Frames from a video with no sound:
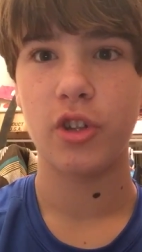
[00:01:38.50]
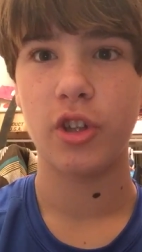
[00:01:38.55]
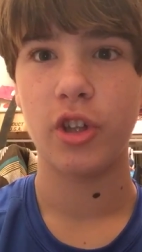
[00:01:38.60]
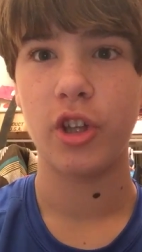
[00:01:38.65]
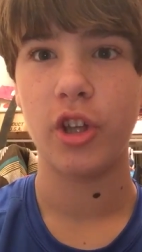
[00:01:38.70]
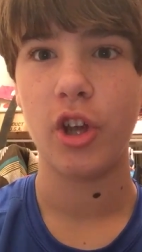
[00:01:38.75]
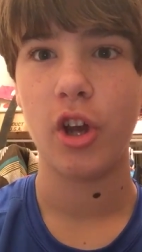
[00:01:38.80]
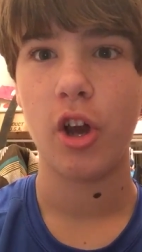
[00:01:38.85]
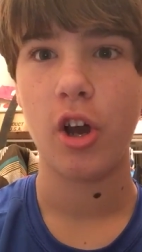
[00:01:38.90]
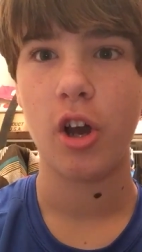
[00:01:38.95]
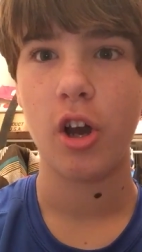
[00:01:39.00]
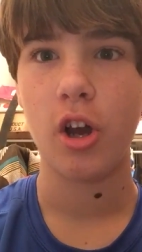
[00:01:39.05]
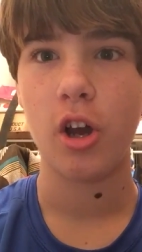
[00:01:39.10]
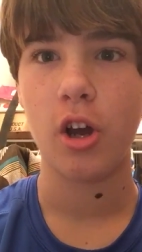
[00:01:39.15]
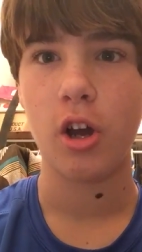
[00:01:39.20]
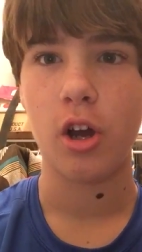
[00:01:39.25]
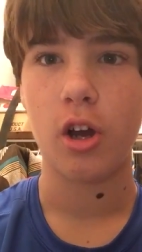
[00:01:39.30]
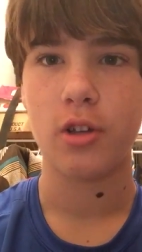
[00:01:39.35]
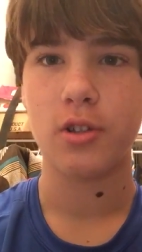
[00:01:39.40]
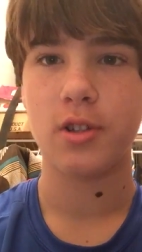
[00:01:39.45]

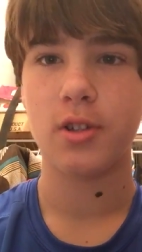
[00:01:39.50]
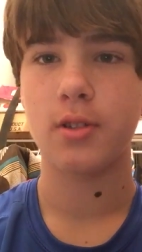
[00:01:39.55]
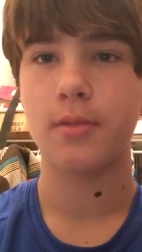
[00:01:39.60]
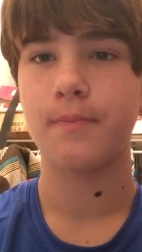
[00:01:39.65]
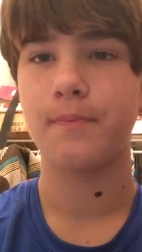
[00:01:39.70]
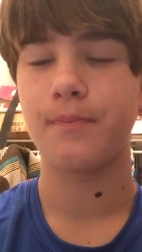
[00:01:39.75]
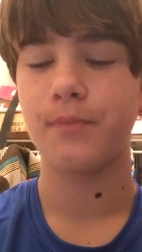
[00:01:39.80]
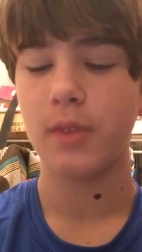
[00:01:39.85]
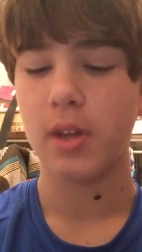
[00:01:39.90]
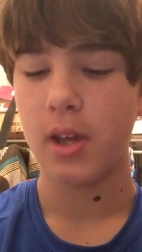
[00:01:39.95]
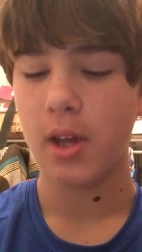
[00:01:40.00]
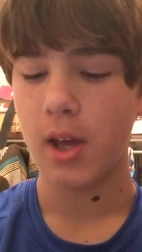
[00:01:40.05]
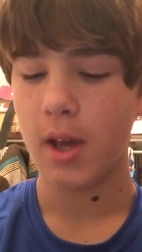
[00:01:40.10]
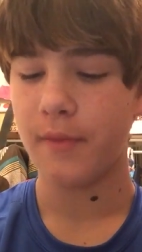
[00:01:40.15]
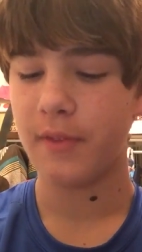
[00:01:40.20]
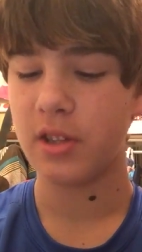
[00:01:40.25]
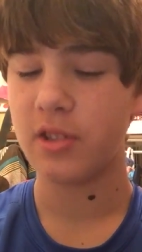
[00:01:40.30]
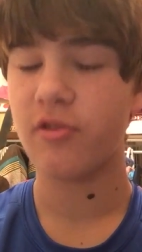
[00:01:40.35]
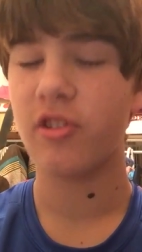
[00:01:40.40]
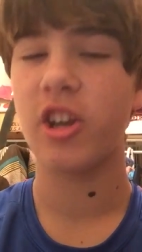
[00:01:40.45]
Yes! If
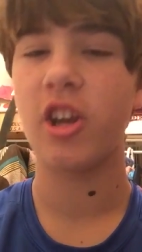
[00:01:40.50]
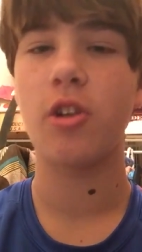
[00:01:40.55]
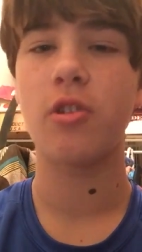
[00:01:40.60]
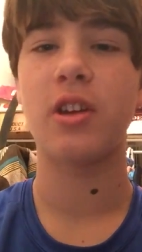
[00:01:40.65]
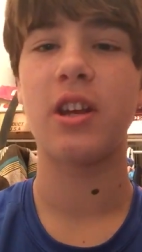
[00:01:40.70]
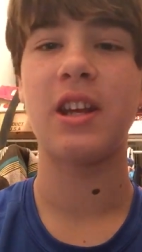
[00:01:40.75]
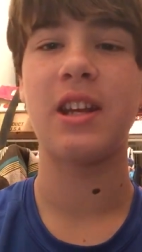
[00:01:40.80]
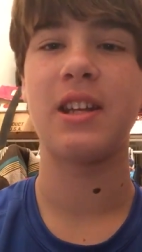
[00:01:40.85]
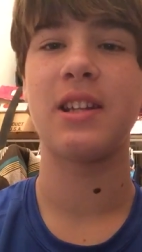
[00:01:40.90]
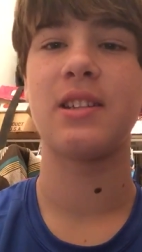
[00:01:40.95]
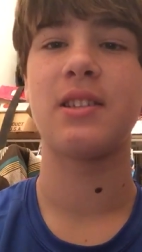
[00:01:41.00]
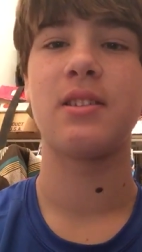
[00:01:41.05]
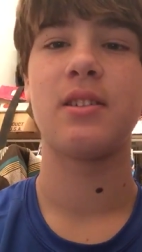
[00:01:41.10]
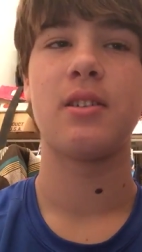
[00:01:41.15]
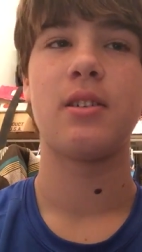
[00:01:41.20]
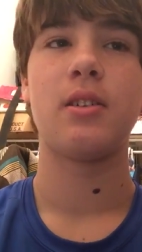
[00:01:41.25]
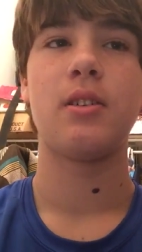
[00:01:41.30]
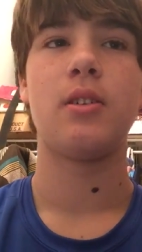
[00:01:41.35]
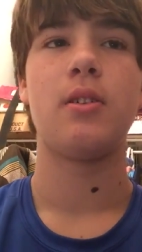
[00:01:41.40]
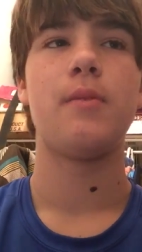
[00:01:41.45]
this video can hit
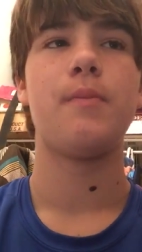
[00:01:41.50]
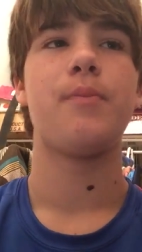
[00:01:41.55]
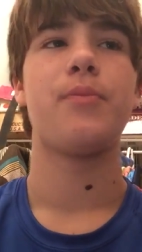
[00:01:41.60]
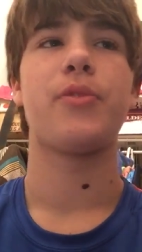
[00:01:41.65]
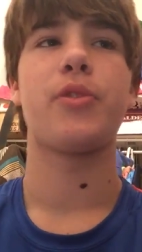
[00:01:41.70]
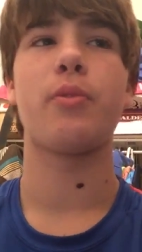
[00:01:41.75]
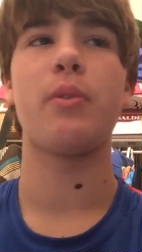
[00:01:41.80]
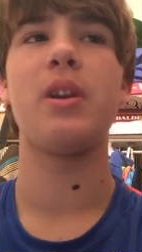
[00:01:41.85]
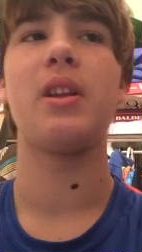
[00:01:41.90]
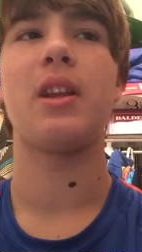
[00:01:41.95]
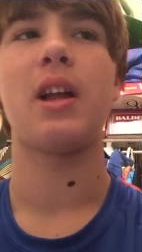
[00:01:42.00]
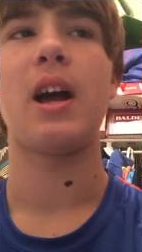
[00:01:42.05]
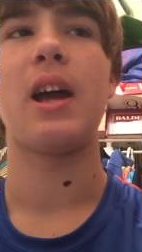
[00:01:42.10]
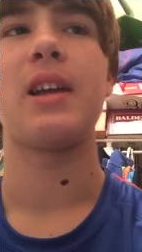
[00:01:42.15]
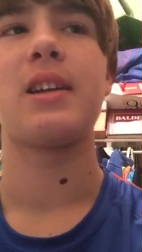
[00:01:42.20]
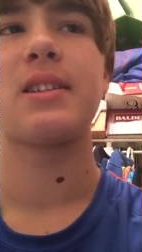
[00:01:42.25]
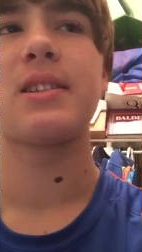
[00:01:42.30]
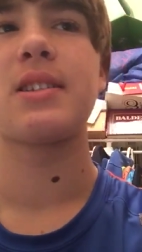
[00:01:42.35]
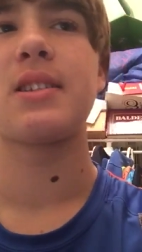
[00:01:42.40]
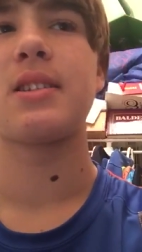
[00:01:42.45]
three
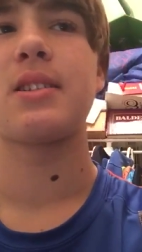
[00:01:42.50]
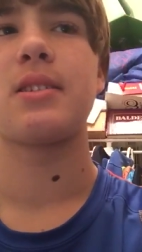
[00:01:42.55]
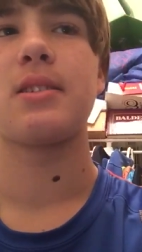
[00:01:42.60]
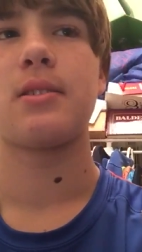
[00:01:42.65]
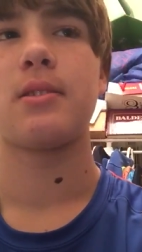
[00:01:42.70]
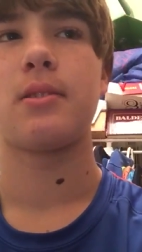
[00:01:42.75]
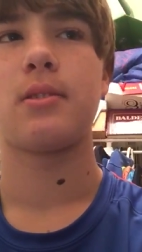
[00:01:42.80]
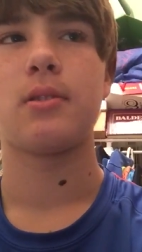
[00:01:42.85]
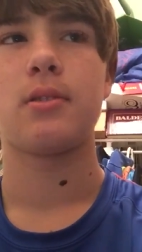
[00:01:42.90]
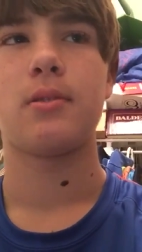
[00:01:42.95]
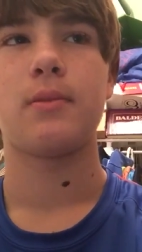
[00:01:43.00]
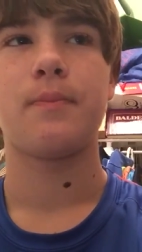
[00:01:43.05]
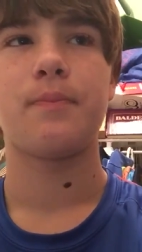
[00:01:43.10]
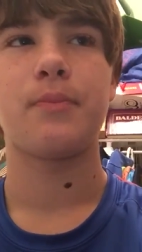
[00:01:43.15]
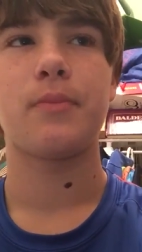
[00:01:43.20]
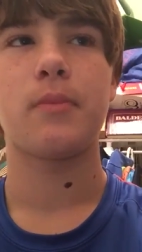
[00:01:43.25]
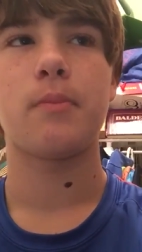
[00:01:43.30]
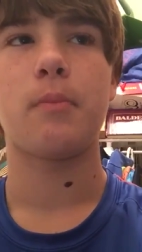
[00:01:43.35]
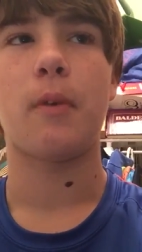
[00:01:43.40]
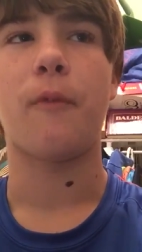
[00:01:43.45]
likes
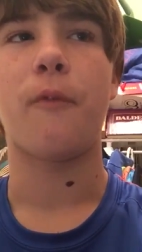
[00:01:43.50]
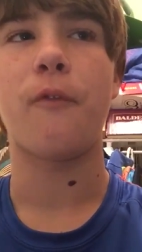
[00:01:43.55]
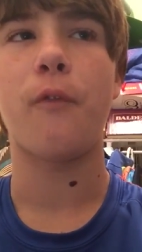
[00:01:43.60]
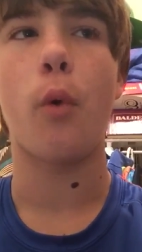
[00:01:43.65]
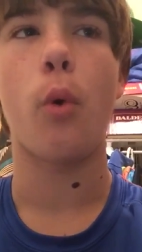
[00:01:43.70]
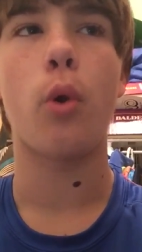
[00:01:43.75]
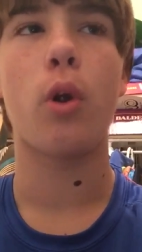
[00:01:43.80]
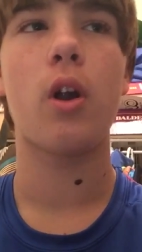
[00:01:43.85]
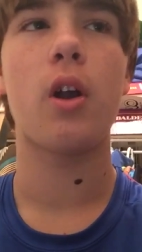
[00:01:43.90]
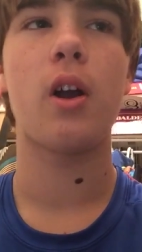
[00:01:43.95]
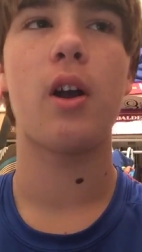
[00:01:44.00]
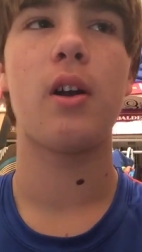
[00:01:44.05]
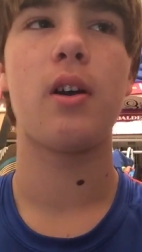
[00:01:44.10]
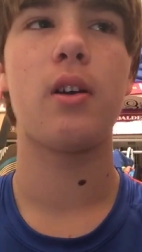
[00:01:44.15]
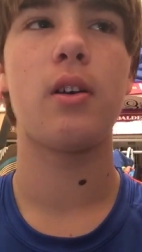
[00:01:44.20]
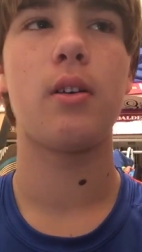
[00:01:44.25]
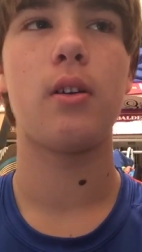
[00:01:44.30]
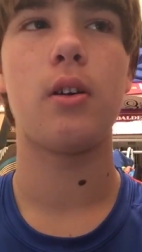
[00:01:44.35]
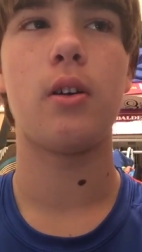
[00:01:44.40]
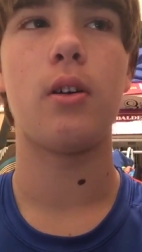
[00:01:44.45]
before
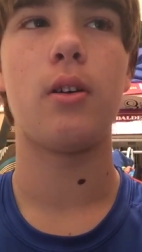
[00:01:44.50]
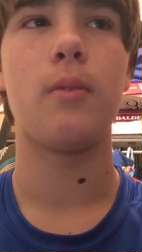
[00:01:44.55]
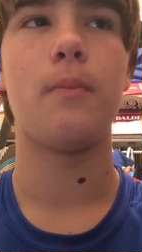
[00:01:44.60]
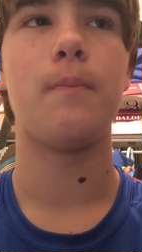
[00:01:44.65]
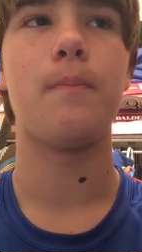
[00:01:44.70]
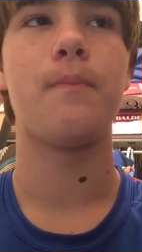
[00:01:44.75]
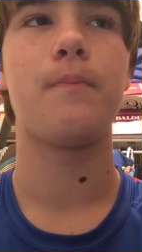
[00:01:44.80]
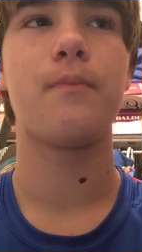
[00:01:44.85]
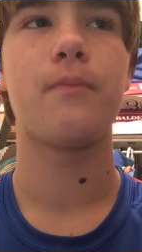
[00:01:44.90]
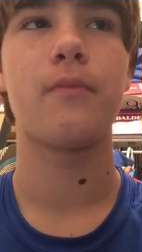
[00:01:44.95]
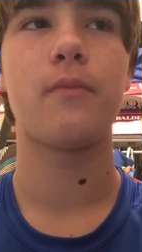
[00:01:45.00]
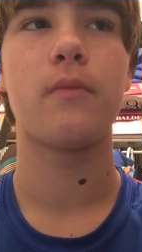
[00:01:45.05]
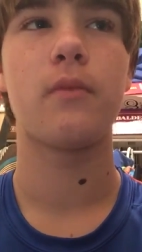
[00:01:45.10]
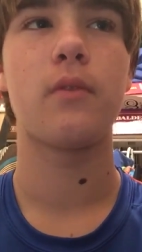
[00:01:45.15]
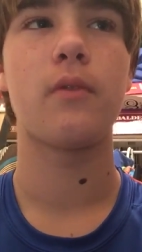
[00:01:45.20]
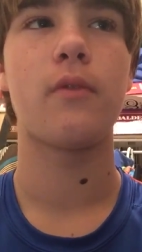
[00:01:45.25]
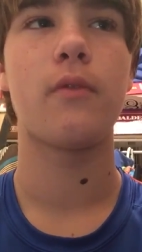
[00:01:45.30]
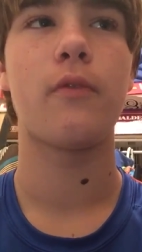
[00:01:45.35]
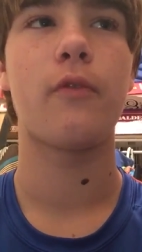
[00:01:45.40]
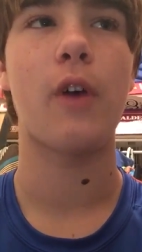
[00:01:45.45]
um,
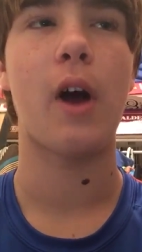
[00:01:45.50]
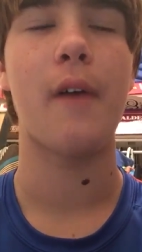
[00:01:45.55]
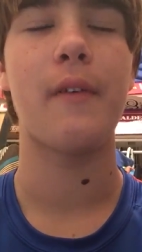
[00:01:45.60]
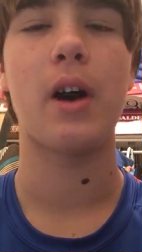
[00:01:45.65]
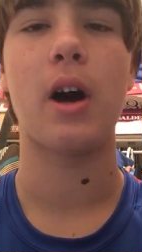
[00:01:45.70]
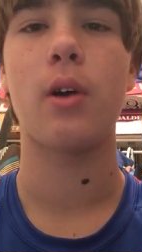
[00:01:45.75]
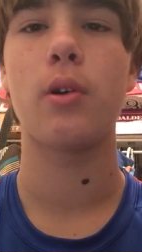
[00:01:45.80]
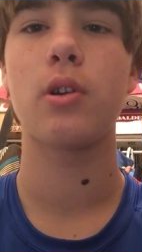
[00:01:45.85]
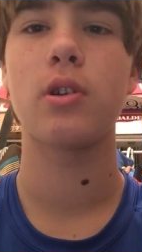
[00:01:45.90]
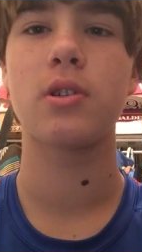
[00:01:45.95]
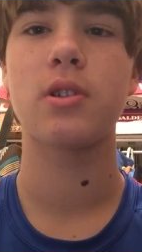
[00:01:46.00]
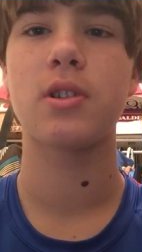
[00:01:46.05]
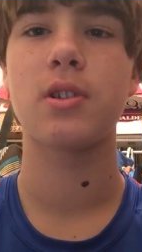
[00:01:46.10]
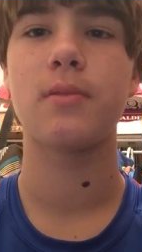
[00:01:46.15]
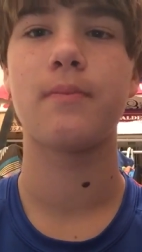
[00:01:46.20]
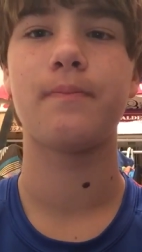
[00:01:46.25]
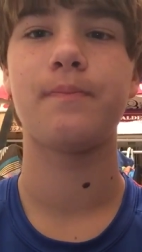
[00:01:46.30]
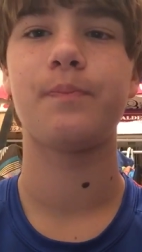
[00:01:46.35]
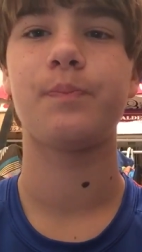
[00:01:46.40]
five hours,